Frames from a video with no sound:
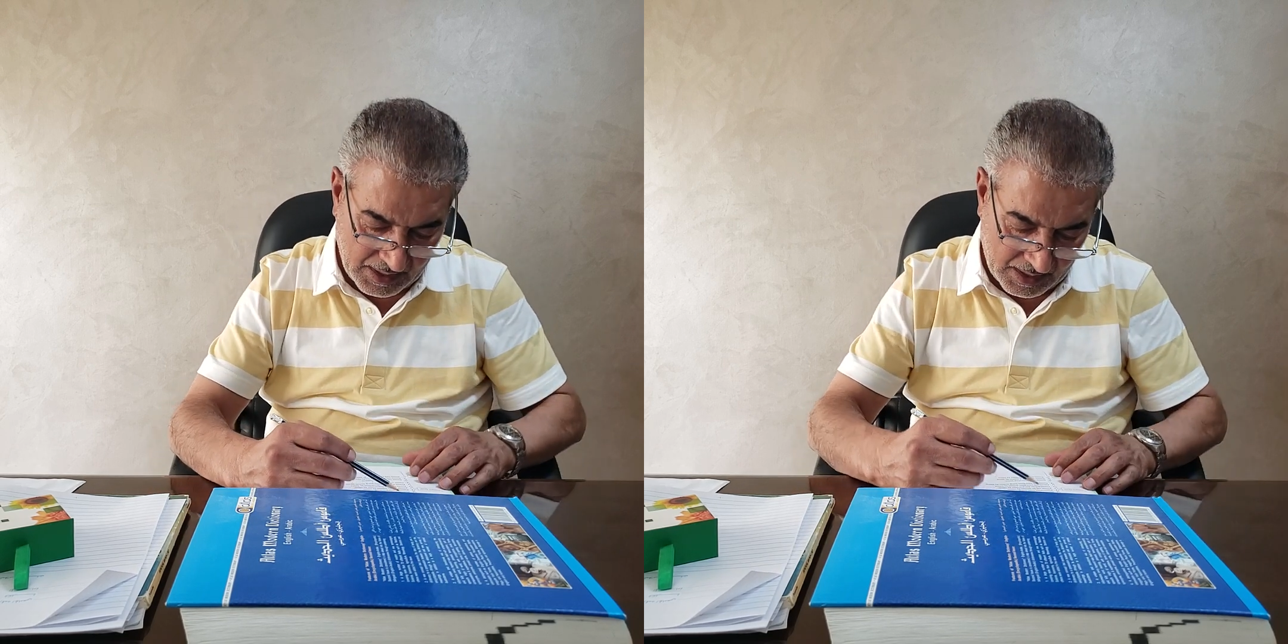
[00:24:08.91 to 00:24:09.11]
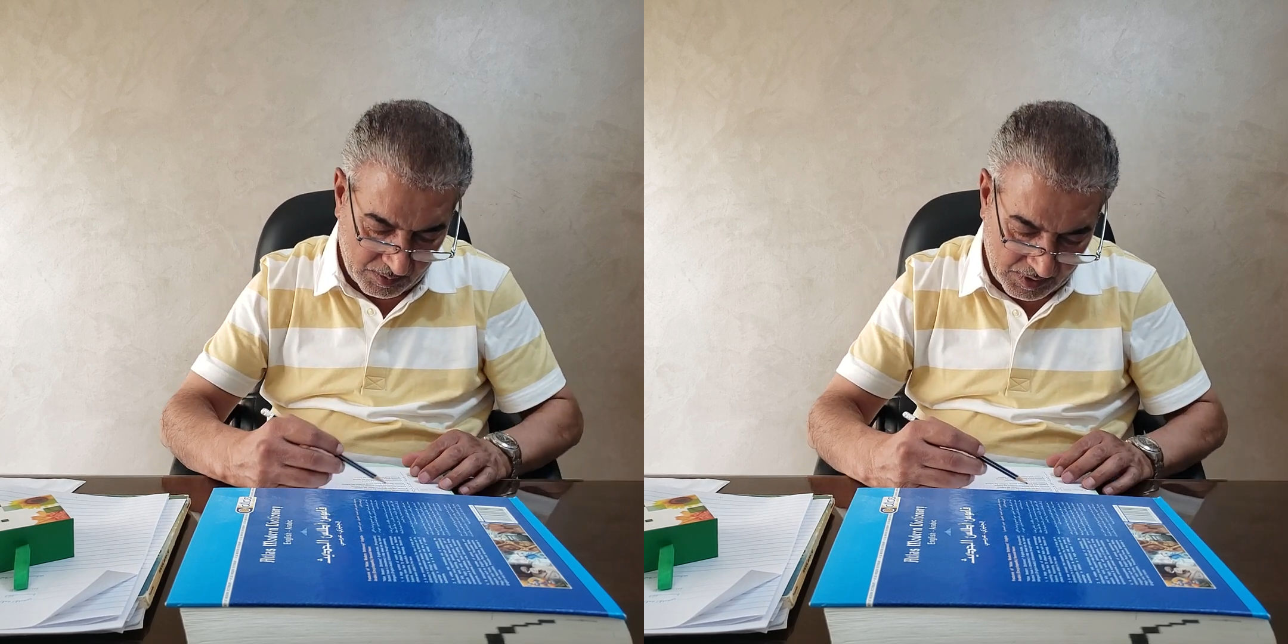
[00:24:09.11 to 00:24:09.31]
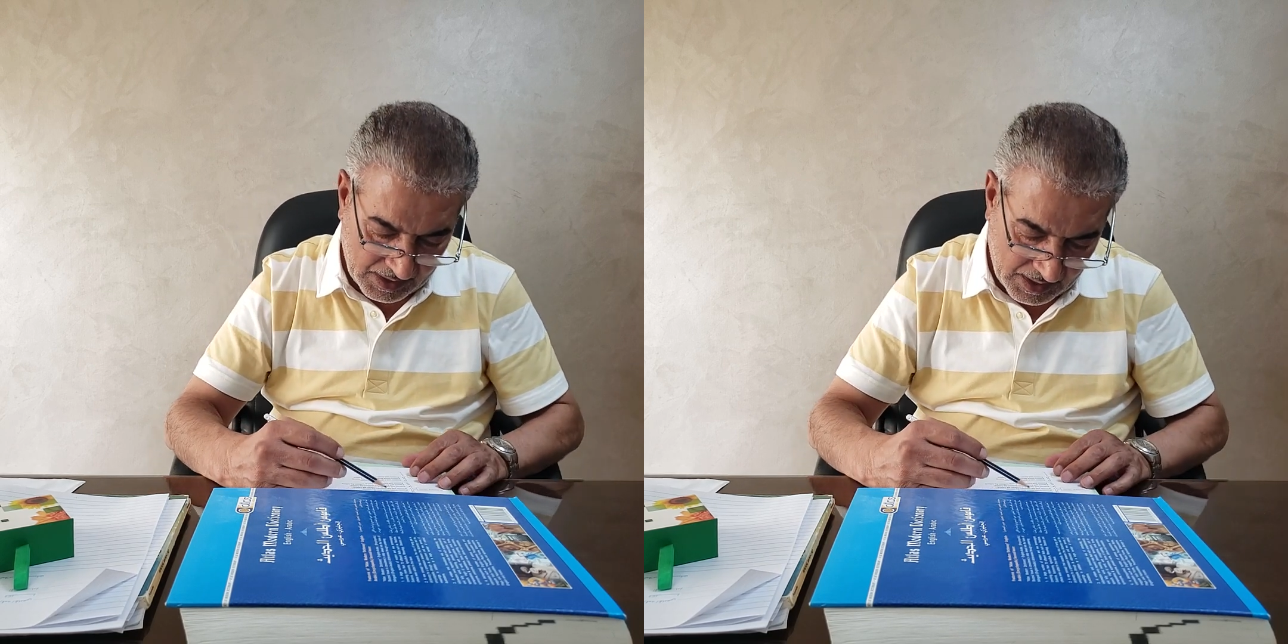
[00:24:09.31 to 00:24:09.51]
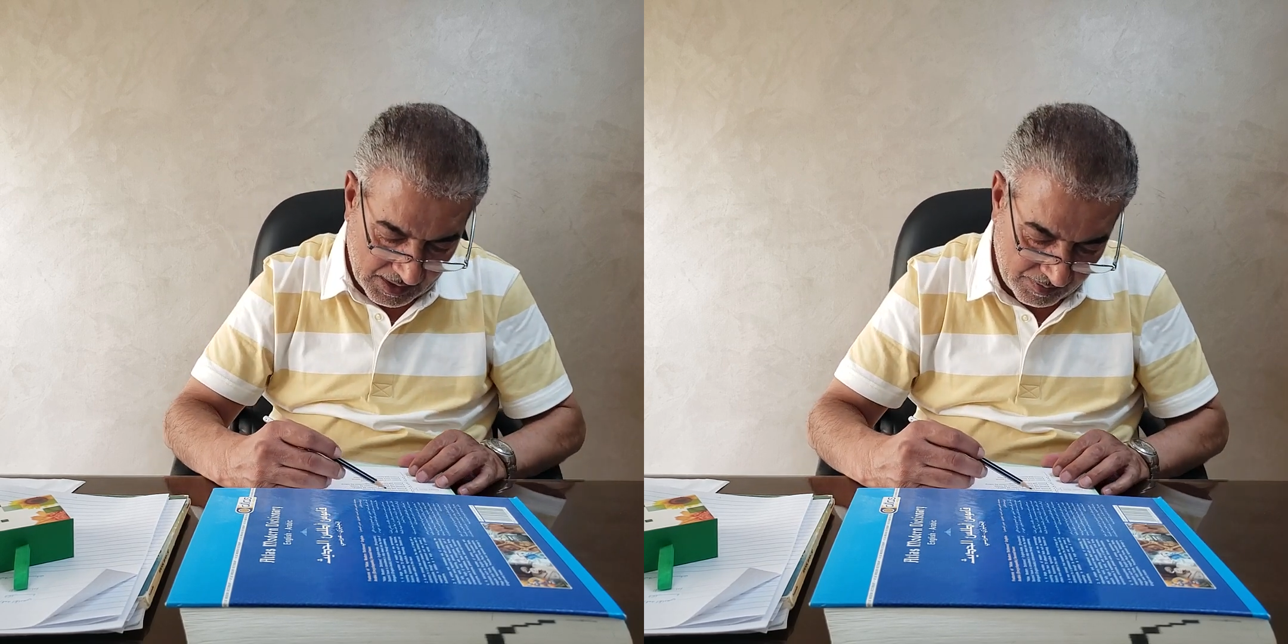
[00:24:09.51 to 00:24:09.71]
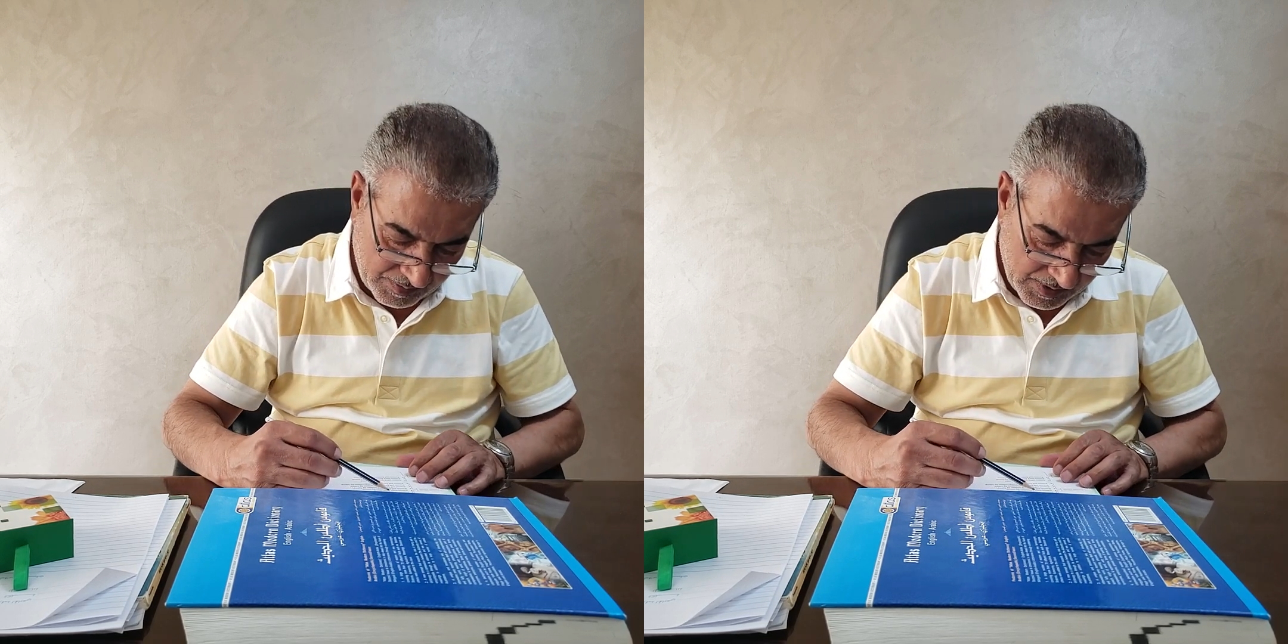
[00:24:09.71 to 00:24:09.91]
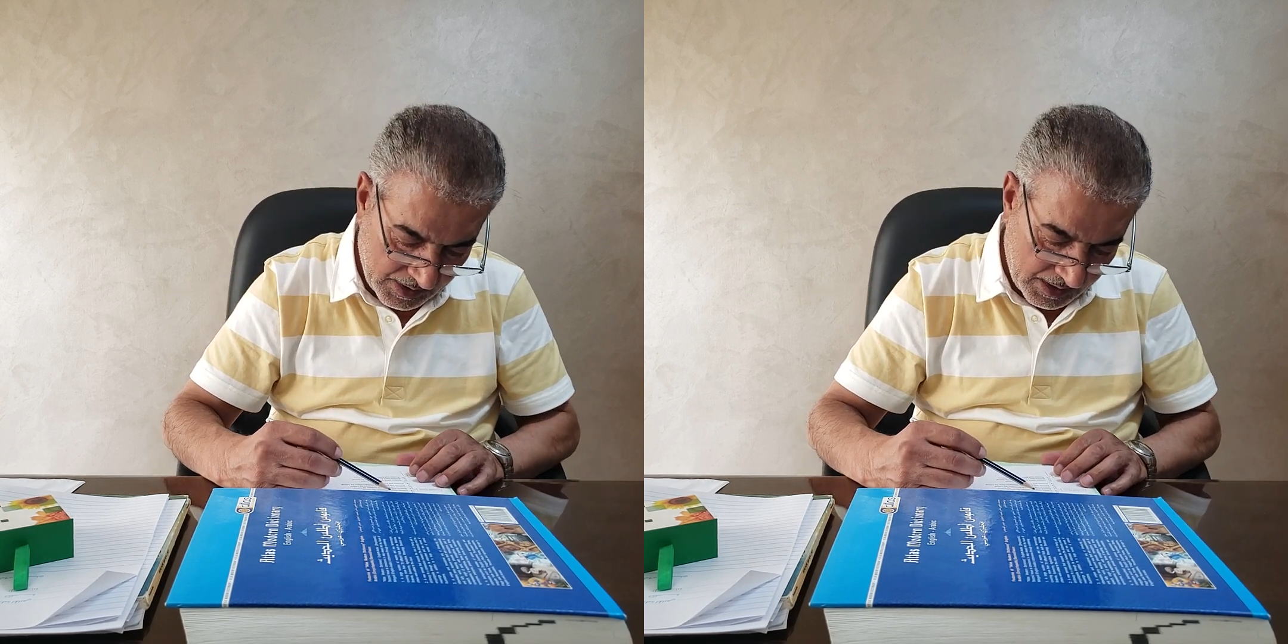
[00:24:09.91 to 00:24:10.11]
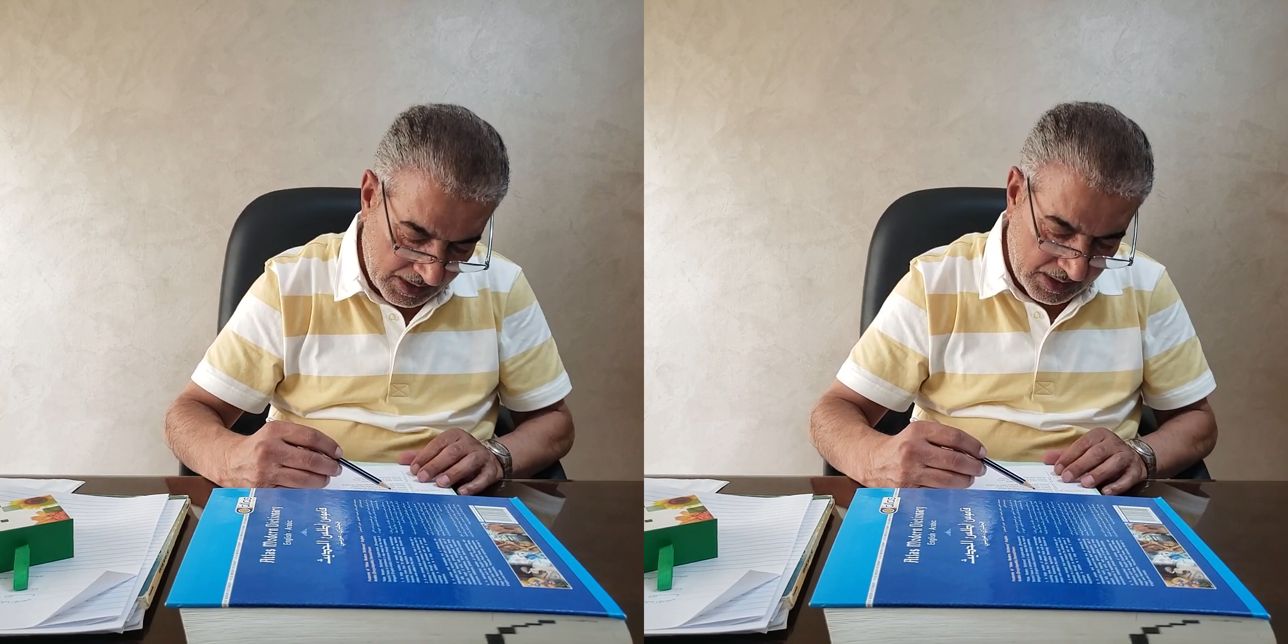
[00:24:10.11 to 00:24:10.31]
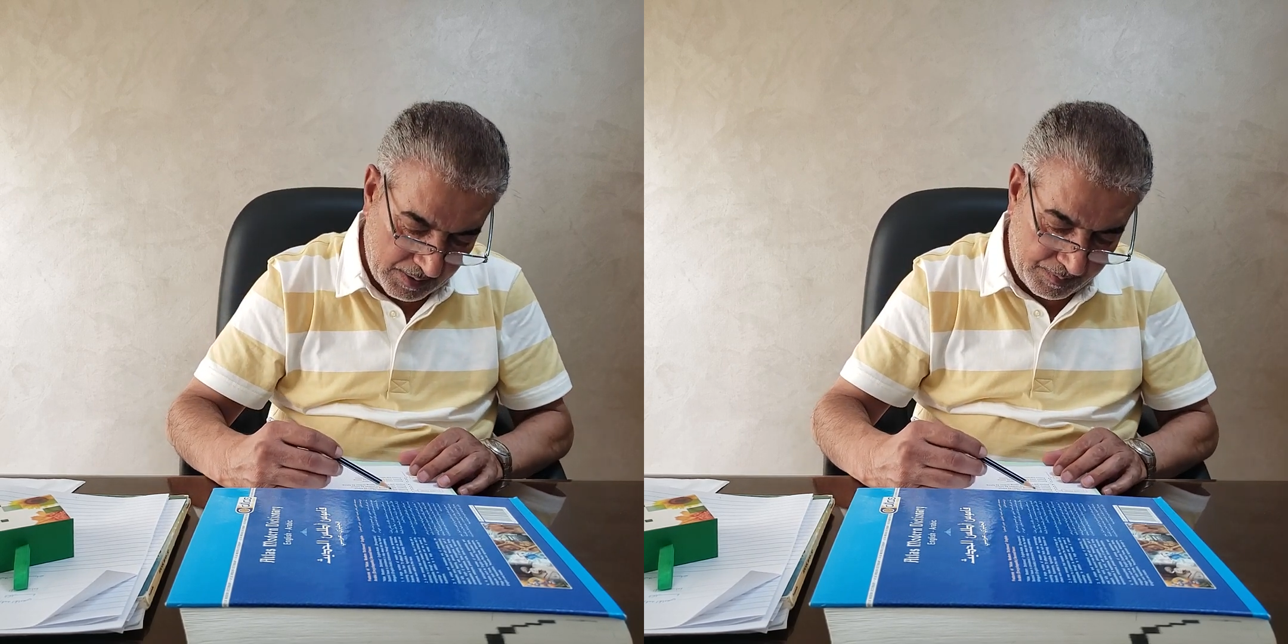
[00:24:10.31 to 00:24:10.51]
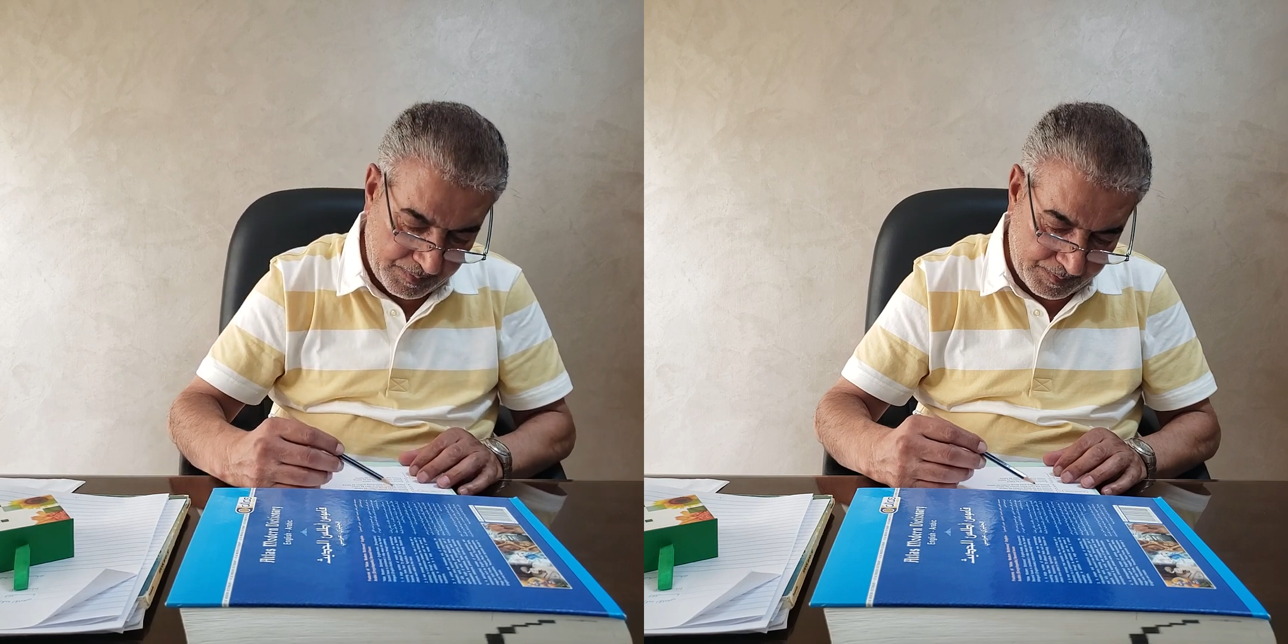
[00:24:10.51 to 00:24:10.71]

And we can have in the